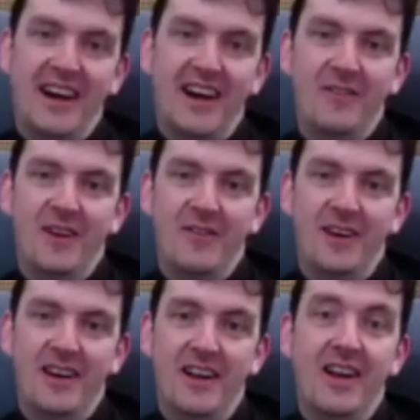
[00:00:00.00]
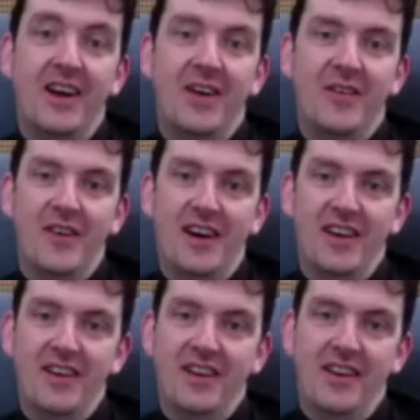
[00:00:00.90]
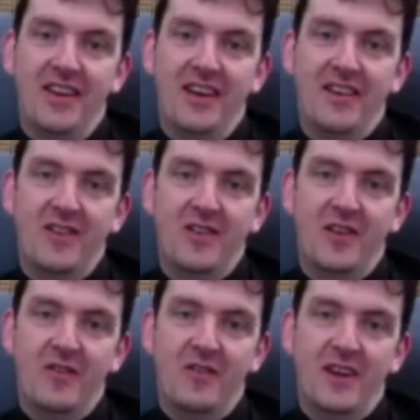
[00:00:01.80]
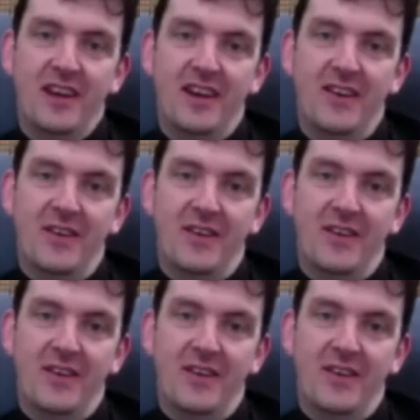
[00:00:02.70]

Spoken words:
and we will run this video.